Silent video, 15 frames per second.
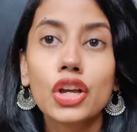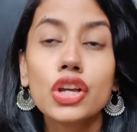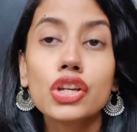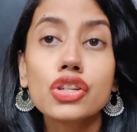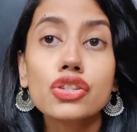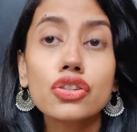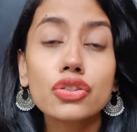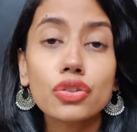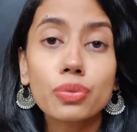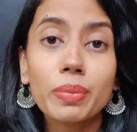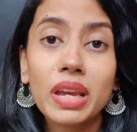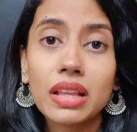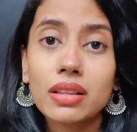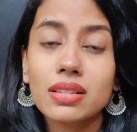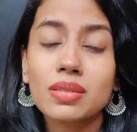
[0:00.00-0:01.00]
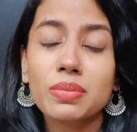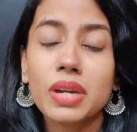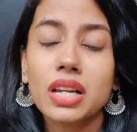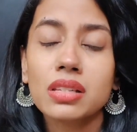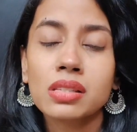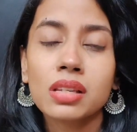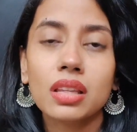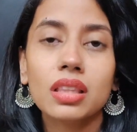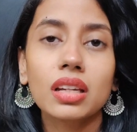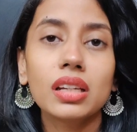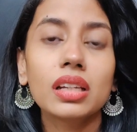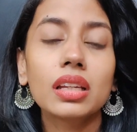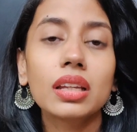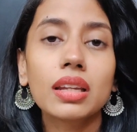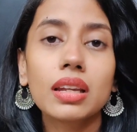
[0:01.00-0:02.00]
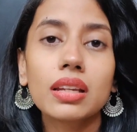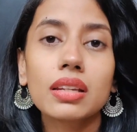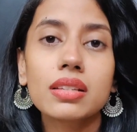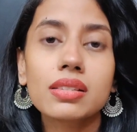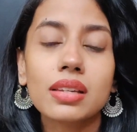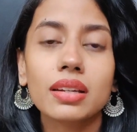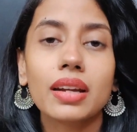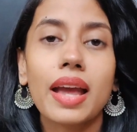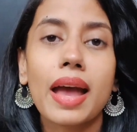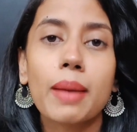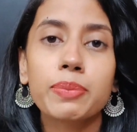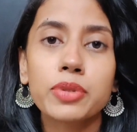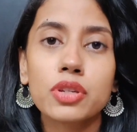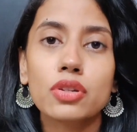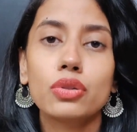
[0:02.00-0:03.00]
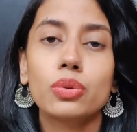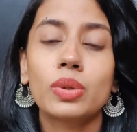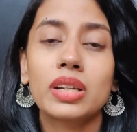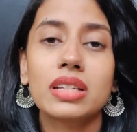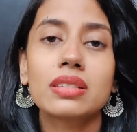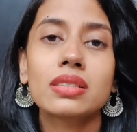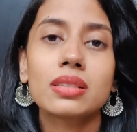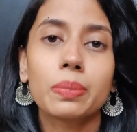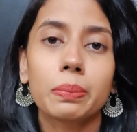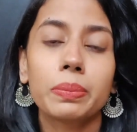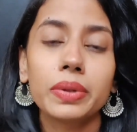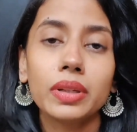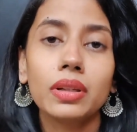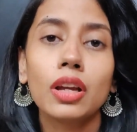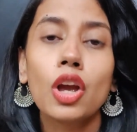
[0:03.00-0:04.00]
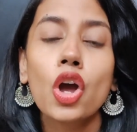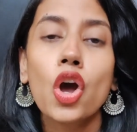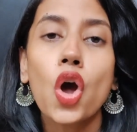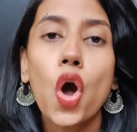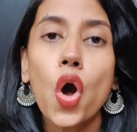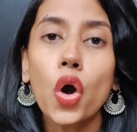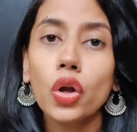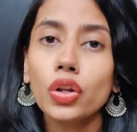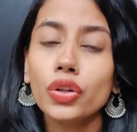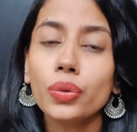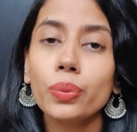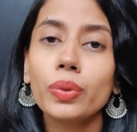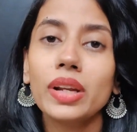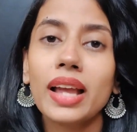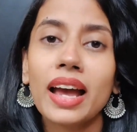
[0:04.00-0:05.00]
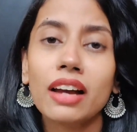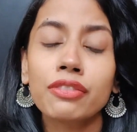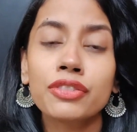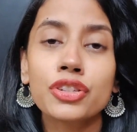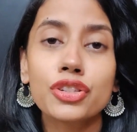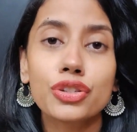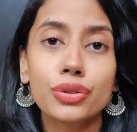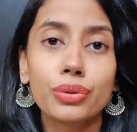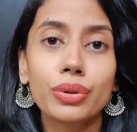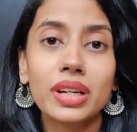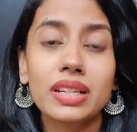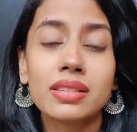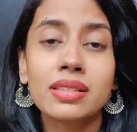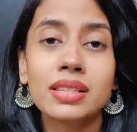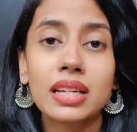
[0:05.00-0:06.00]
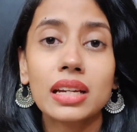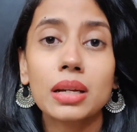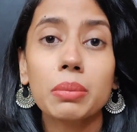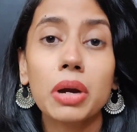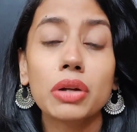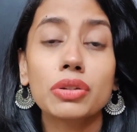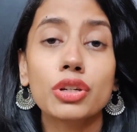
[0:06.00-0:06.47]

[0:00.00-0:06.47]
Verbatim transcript: So to make this mask, the ingredients are absolutely simple. All you will have to do is take about